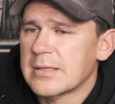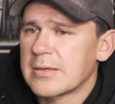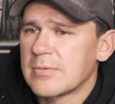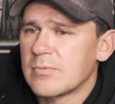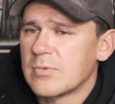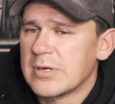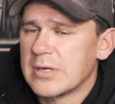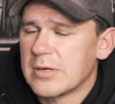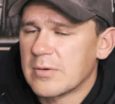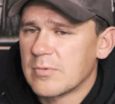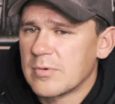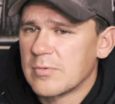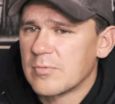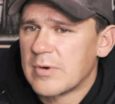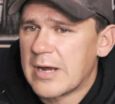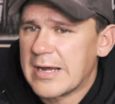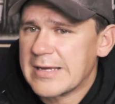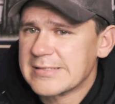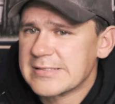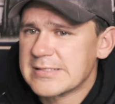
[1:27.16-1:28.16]
when there
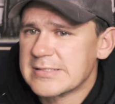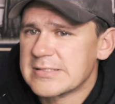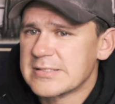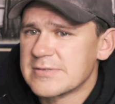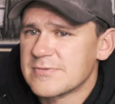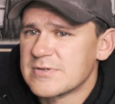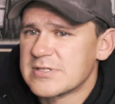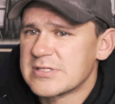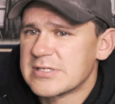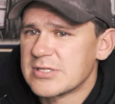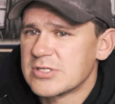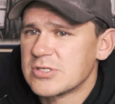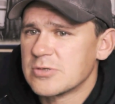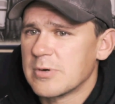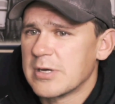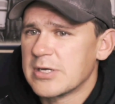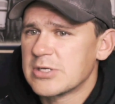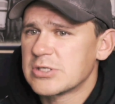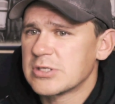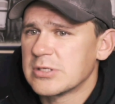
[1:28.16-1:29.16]
arises of a
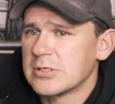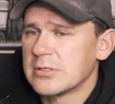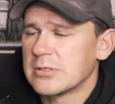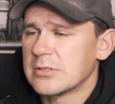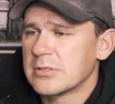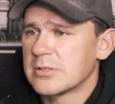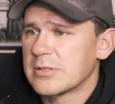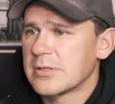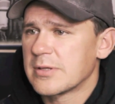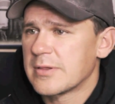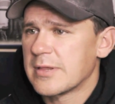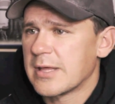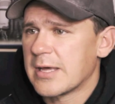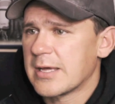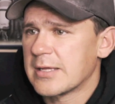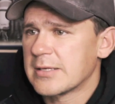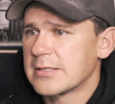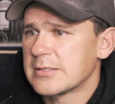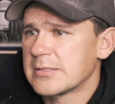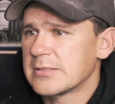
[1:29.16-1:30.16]
situation
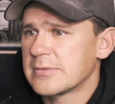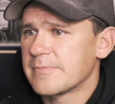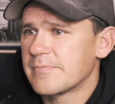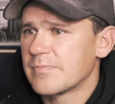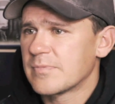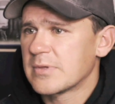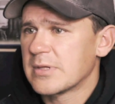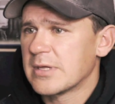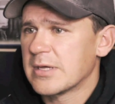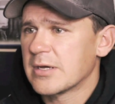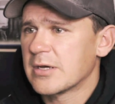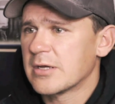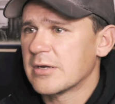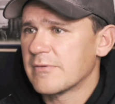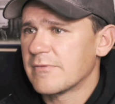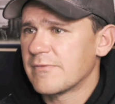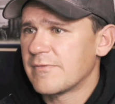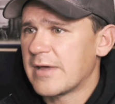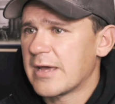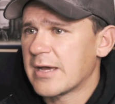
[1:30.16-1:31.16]
that it could
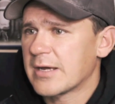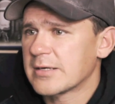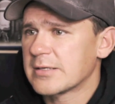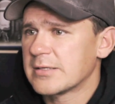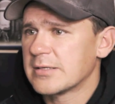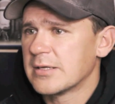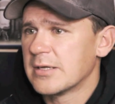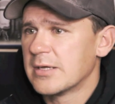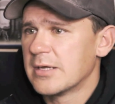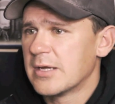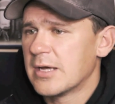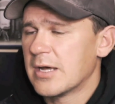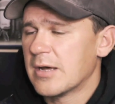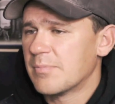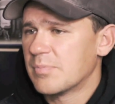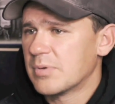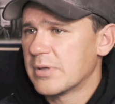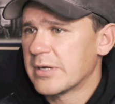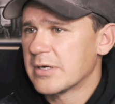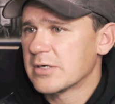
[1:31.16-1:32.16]
affect a
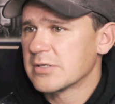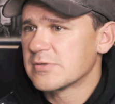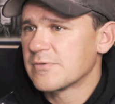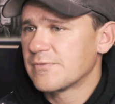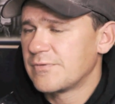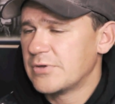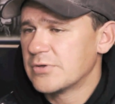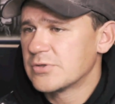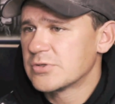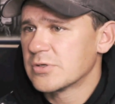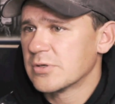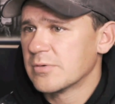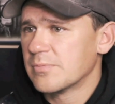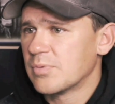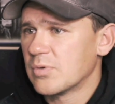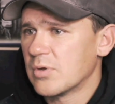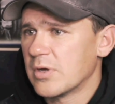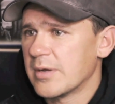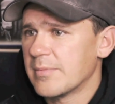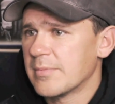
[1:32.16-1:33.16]
player's future
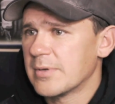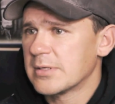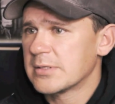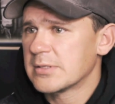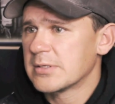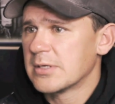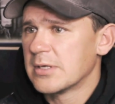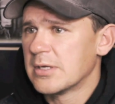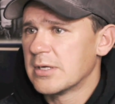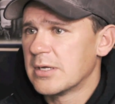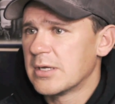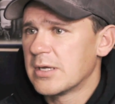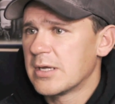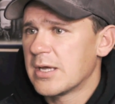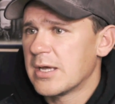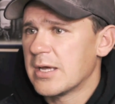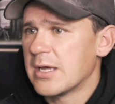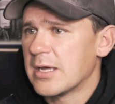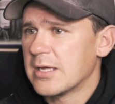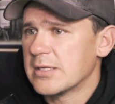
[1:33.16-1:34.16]
employment
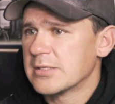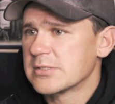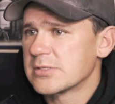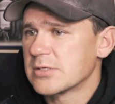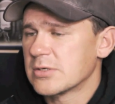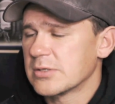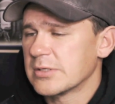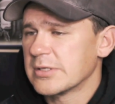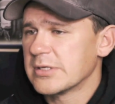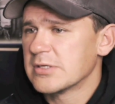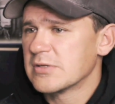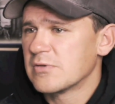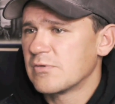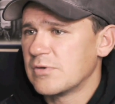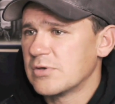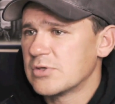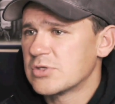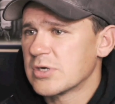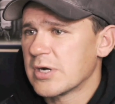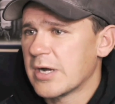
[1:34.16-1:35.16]
and certainly his
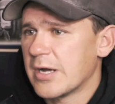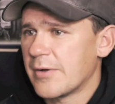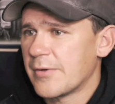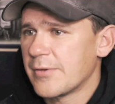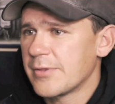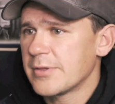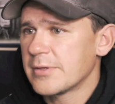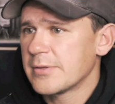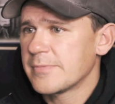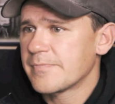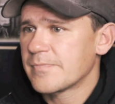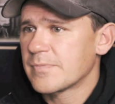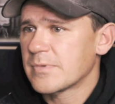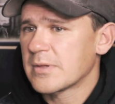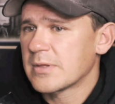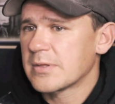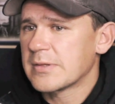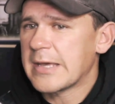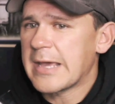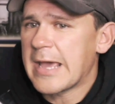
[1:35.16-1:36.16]
future health,
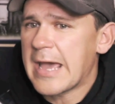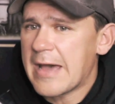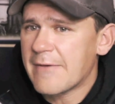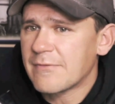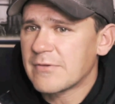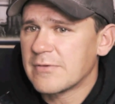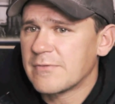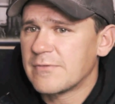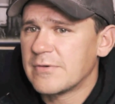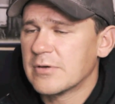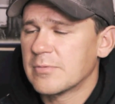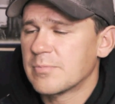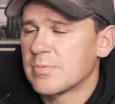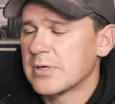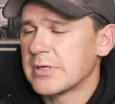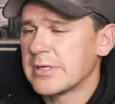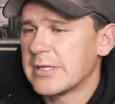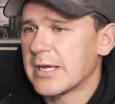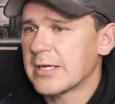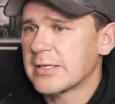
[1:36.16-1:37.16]
they have to feel
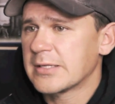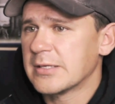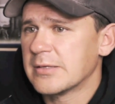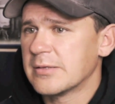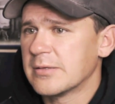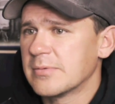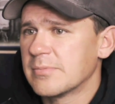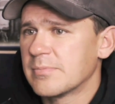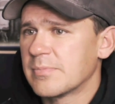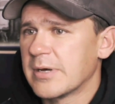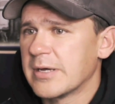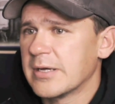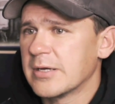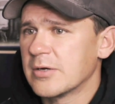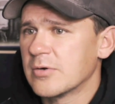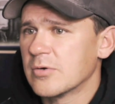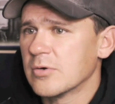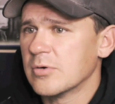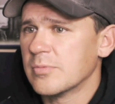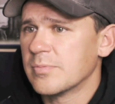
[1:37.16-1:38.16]
protected by a
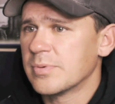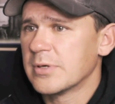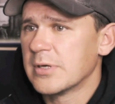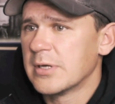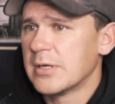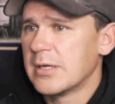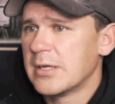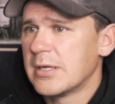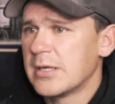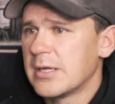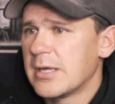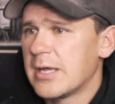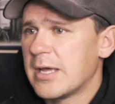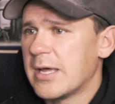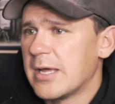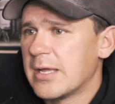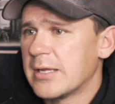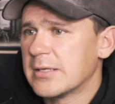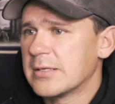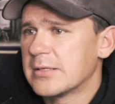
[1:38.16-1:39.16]
group.
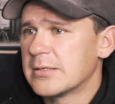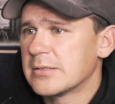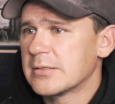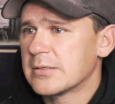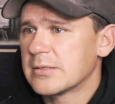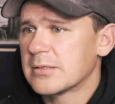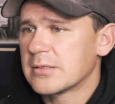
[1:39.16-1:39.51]
And